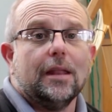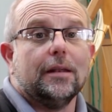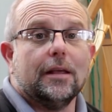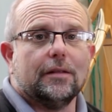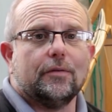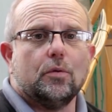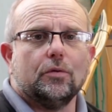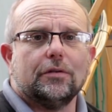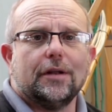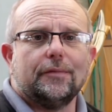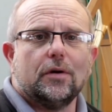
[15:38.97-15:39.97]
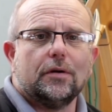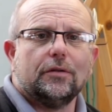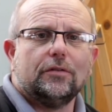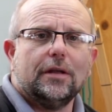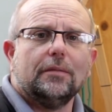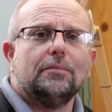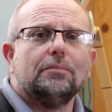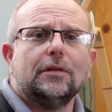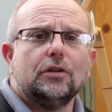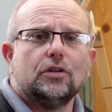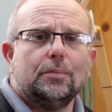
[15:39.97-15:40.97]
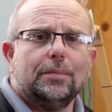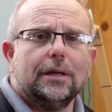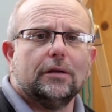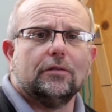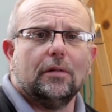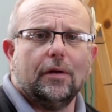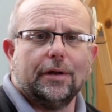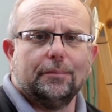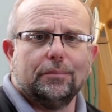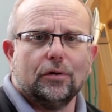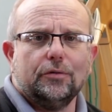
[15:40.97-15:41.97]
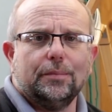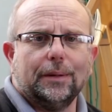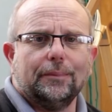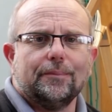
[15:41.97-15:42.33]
Now, of course, that I've got it set, this should be a slight improvement.